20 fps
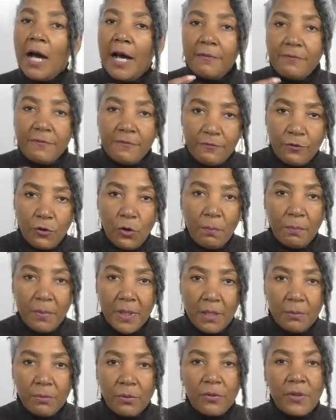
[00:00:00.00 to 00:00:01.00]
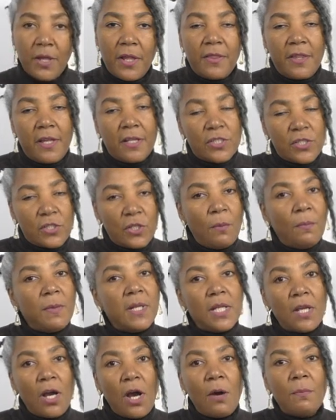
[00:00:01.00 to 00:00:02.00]
and inform people that there's so
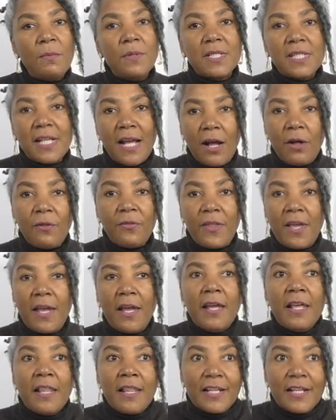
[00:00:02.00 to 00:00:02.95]
many garments out there